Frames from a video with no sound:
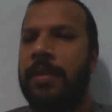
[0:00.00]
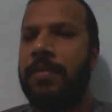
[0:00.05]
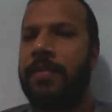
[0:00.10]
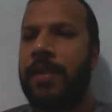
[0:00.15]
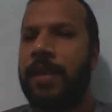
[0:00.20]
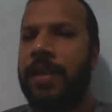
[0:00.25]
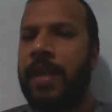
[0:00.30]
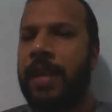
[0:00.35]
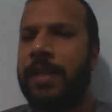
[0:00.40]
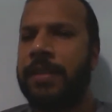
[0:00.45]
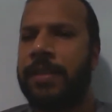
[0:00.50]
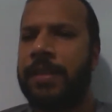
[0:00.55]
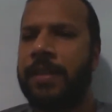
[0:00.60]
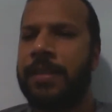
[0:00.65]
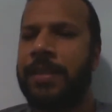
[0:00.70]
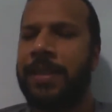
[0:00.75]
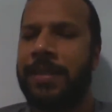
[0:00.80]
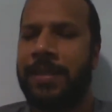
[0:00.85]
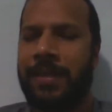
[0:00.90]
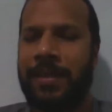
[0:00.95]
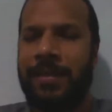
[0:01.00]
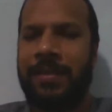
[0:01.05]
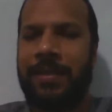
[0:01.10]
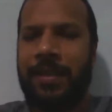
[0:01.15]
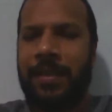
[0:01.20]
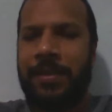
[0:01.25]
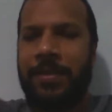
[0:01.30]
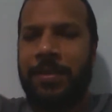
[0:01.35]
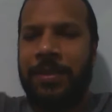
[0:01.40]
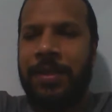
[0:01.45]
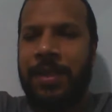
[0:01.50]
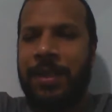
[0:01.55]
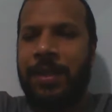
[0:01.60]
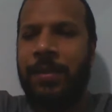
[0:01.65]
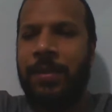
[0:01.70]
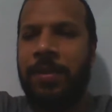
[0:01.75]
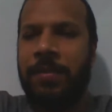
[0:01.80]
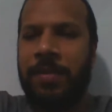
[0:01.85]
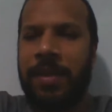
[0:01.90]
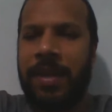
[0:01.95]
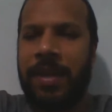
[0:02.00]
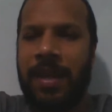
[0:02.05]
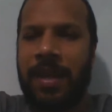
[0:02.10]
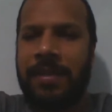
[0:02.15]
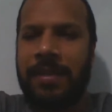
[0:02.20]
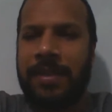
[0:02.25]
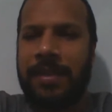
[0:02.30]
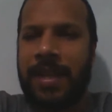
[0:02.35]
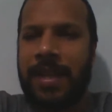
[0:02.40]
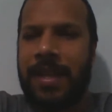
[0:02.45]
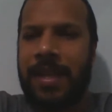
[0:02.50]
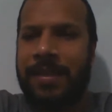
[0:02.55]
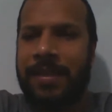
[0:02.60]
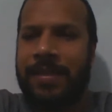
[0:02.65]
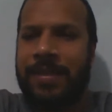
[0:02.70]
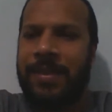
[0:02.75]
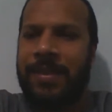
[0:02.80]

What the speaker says: financial Katrina, you were in my last class,